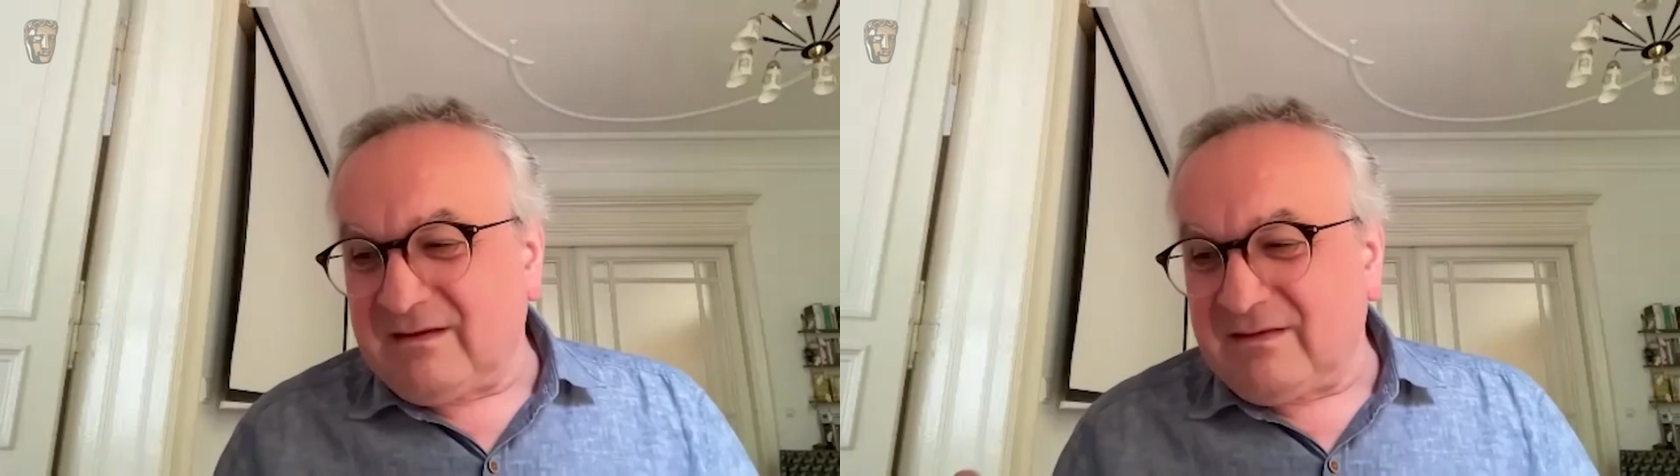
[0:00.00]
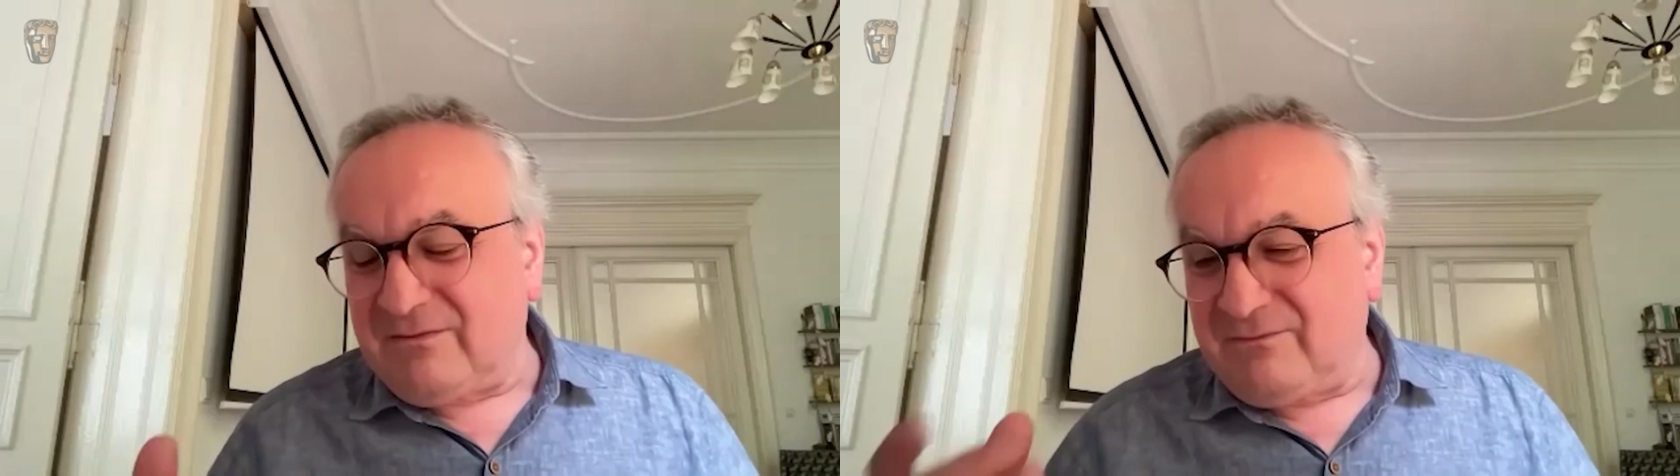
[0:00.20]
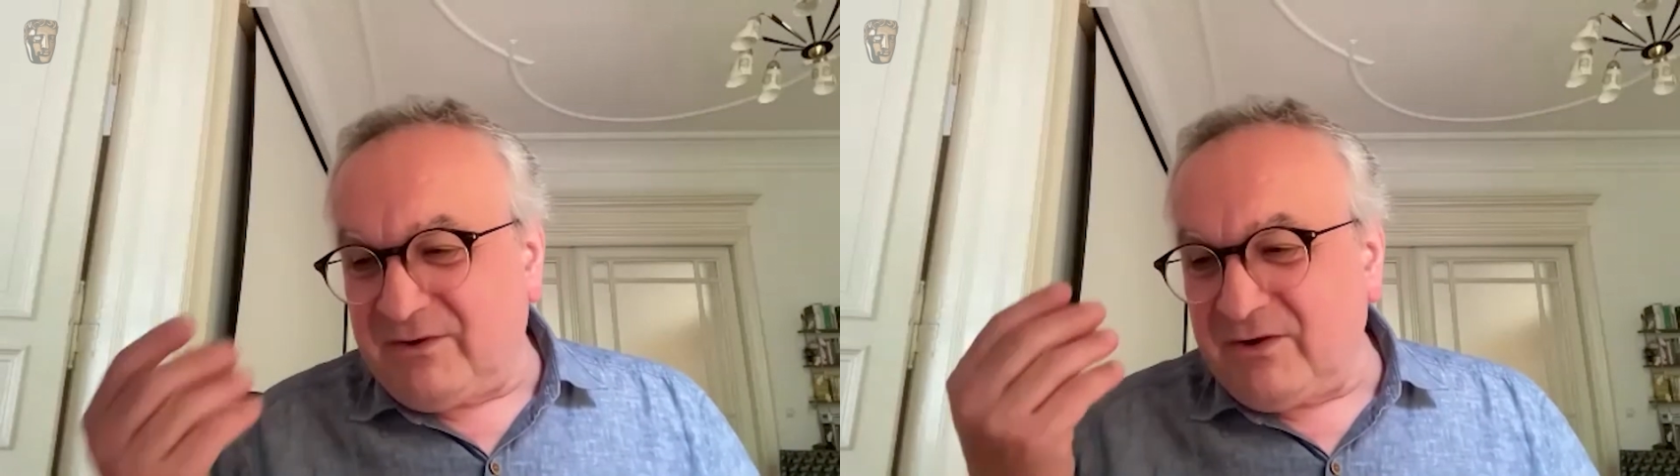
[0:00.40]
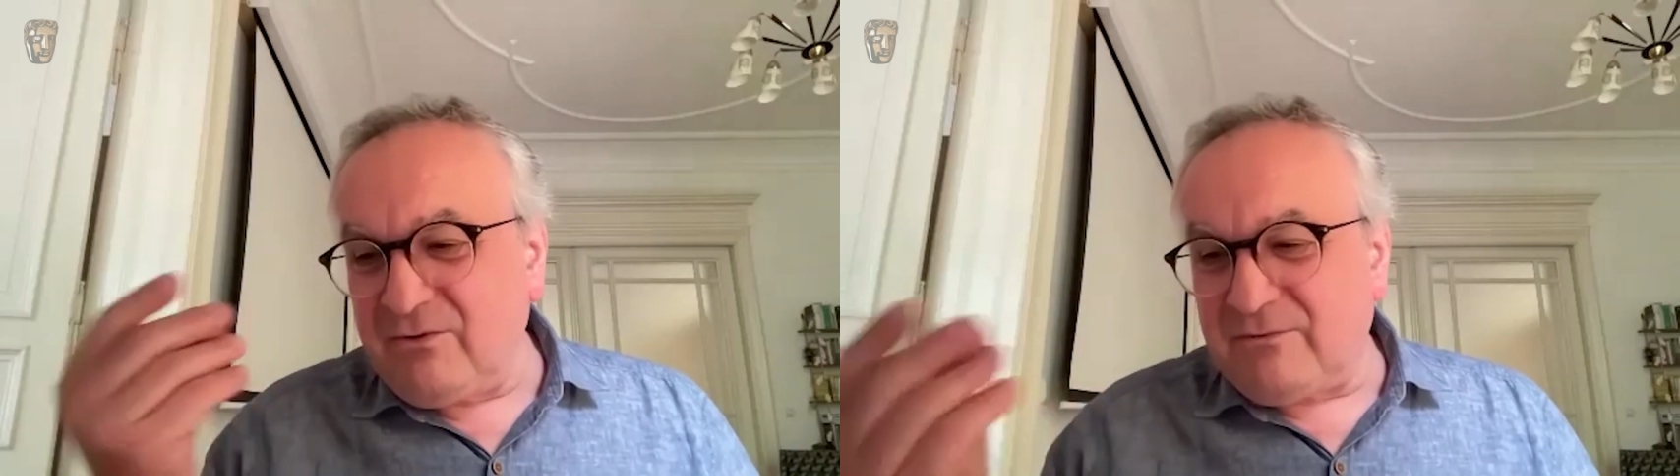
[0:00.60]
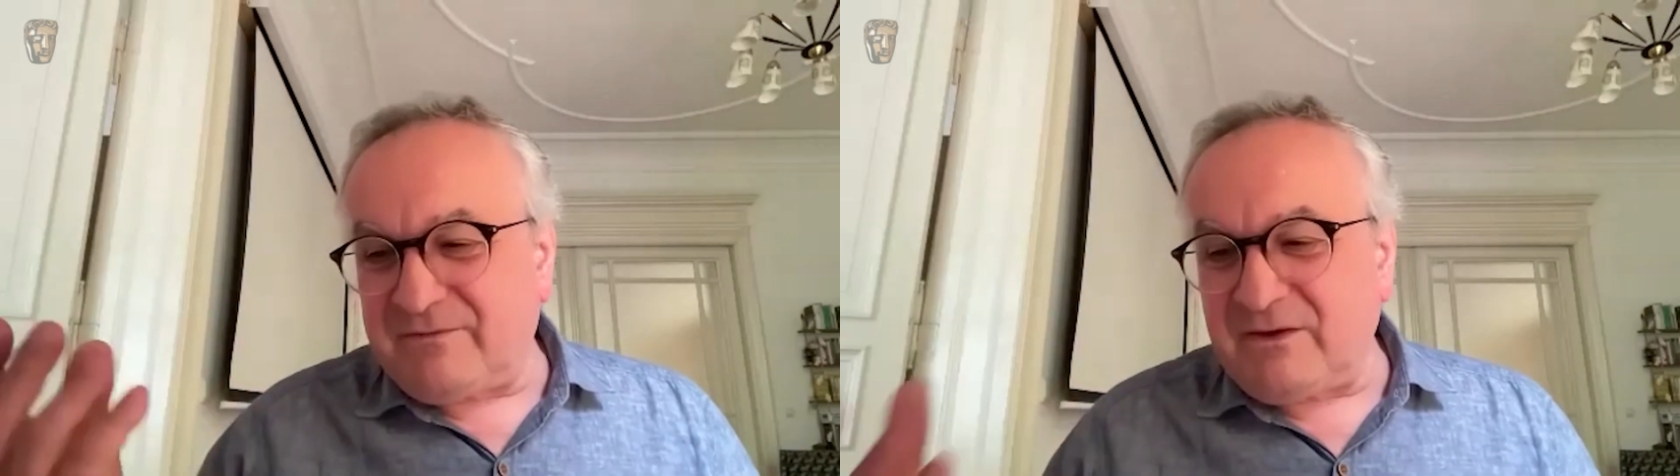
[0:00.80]
the view
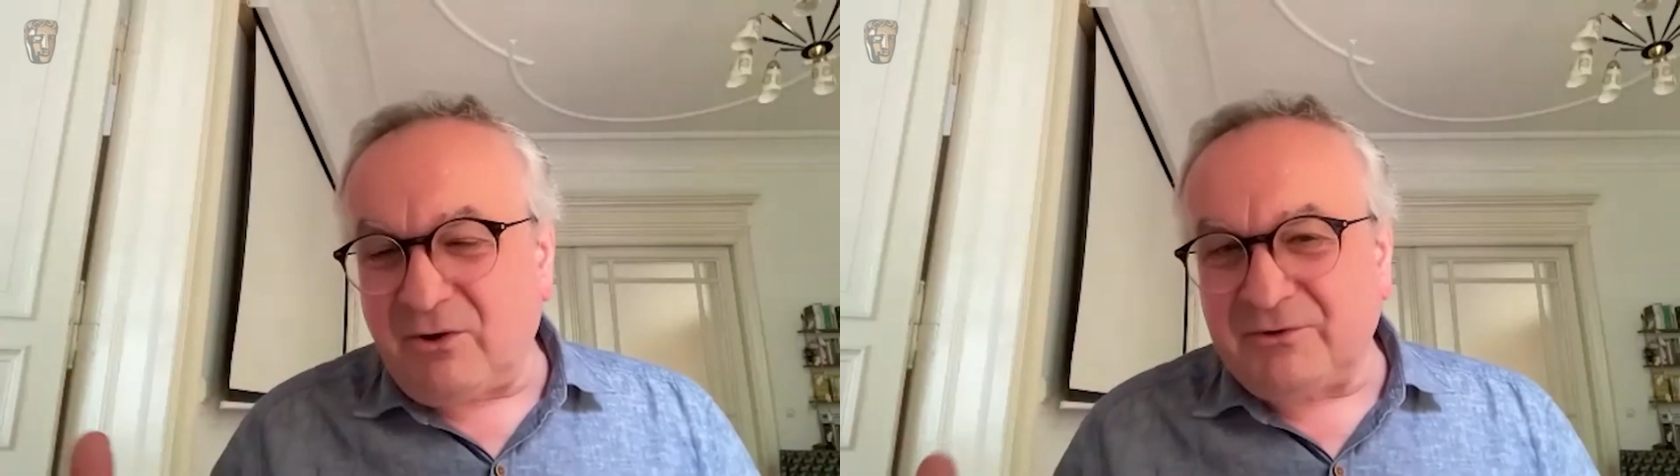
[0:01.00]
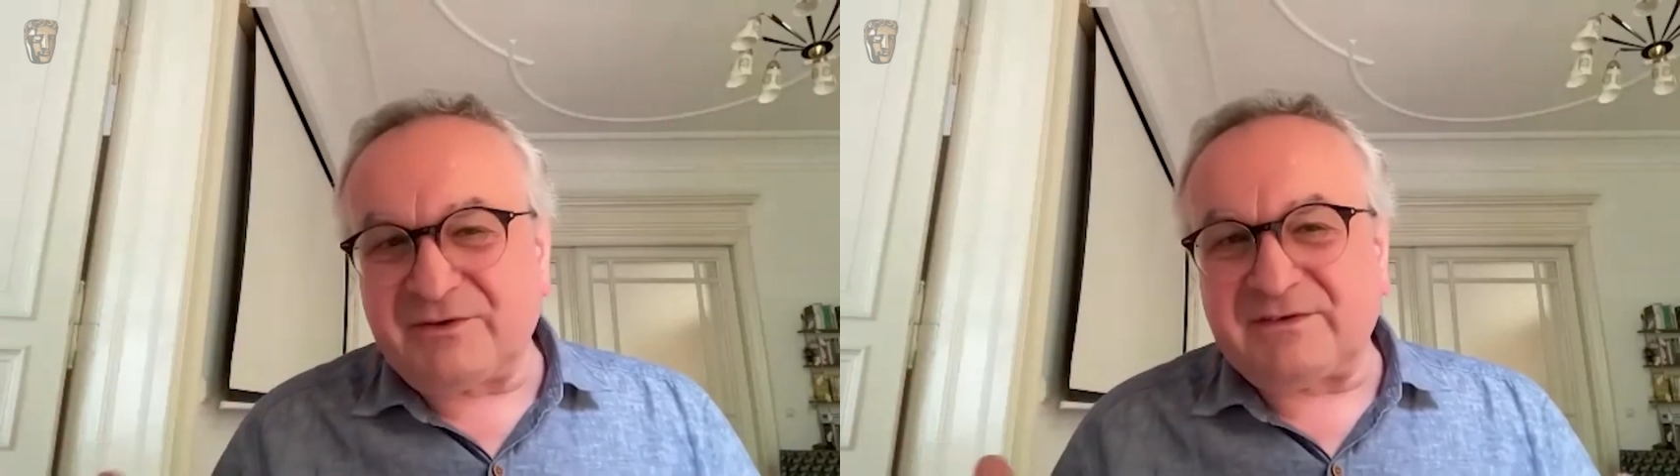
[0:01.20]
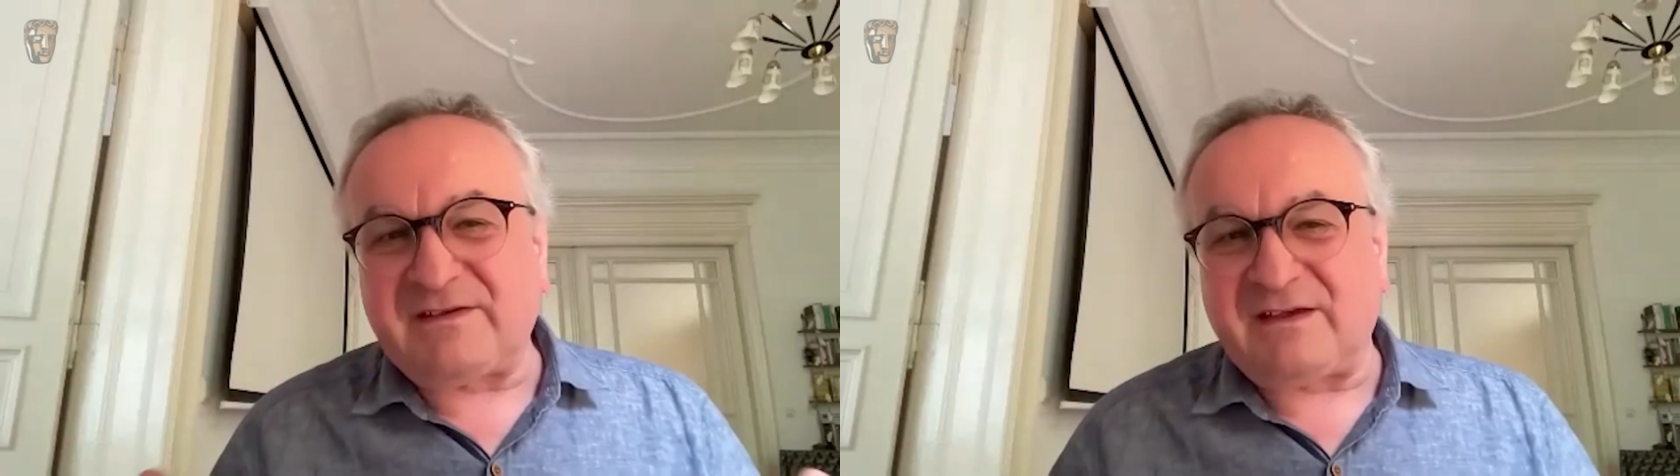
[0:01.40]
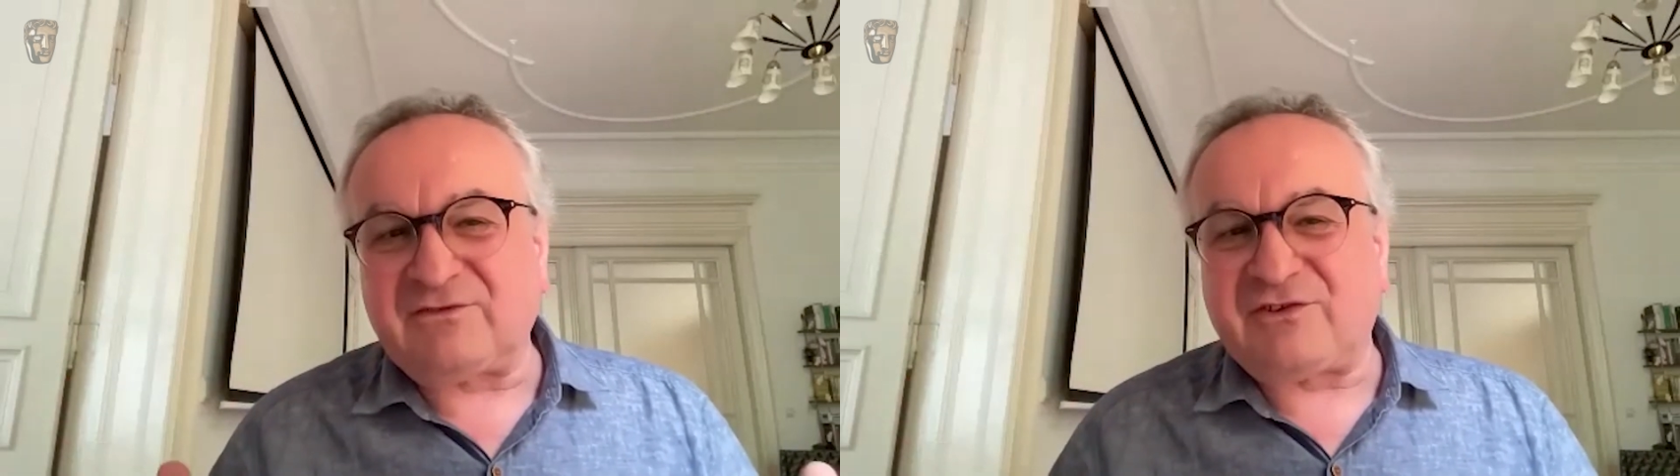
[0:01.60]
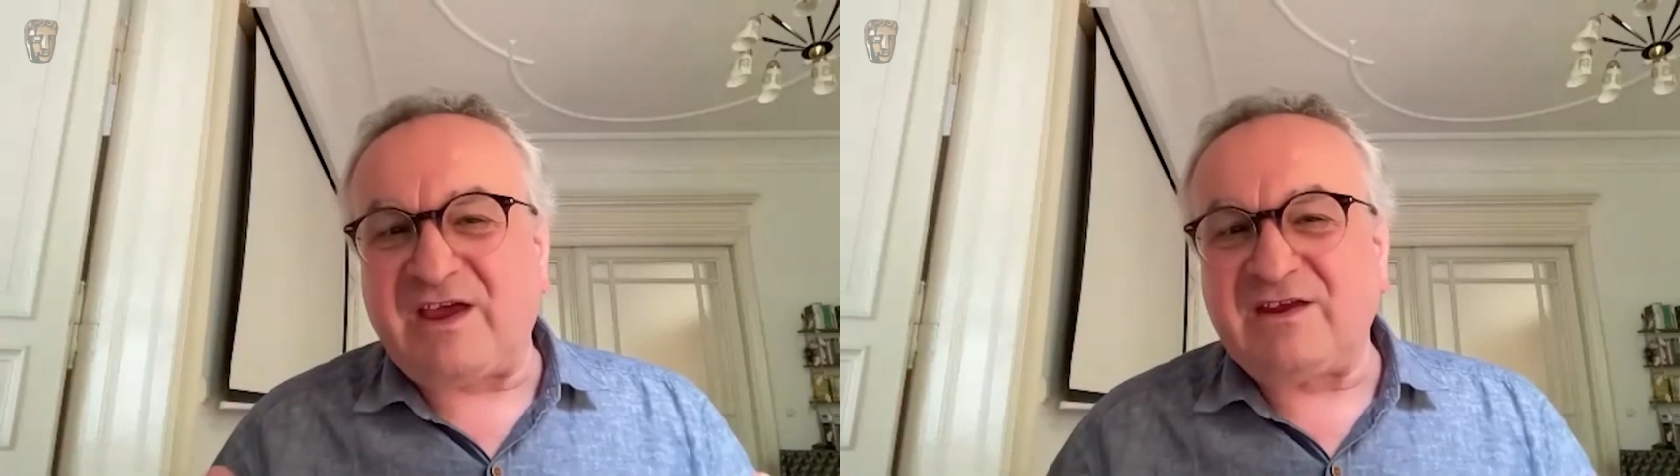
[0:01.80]
of the audience has
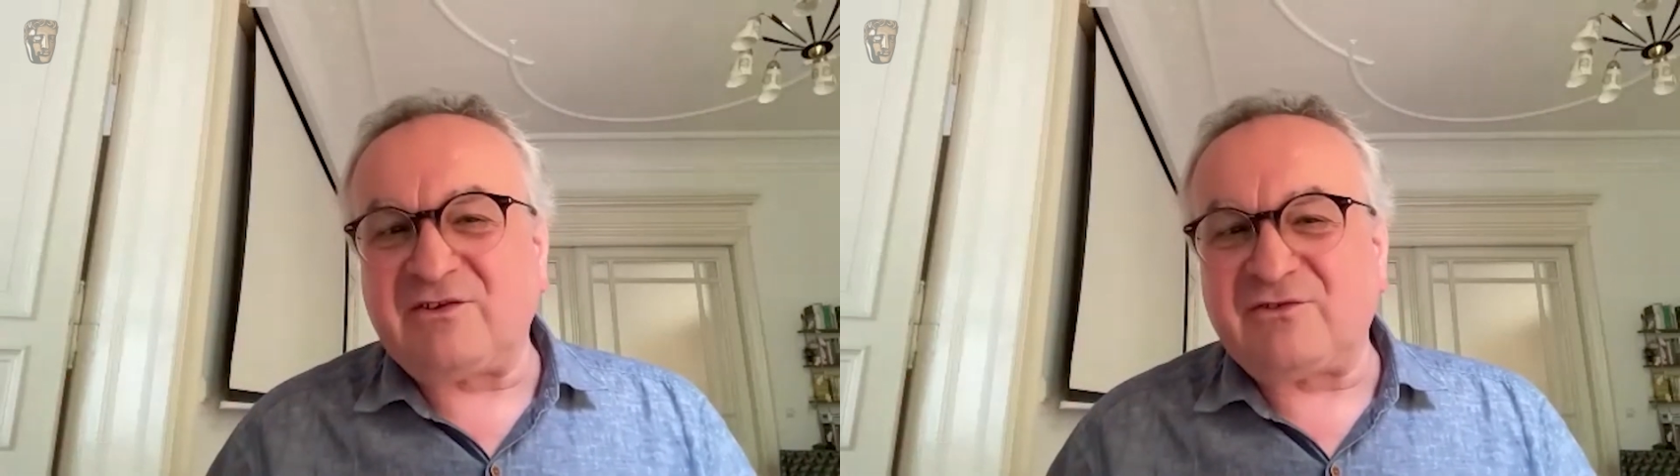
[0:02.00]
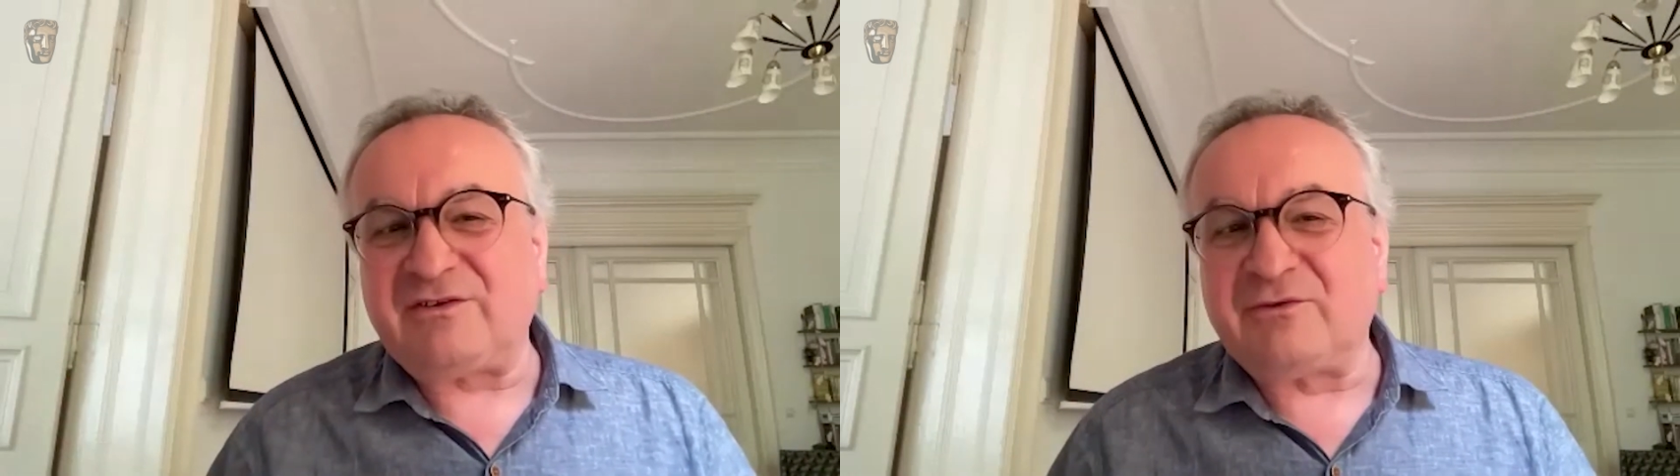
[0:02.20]
changed and you